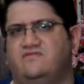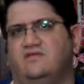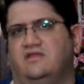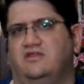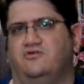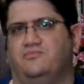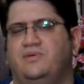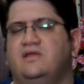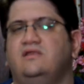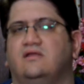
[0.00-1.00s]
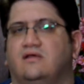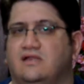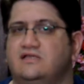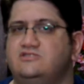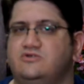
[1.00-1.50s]
in your opinion,
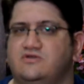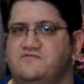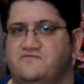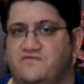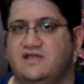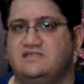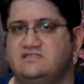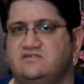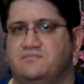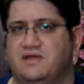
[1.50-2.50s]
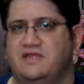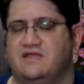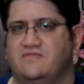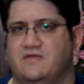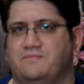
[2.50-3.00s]
unless you invest money
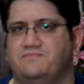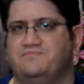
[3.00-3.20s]
in them?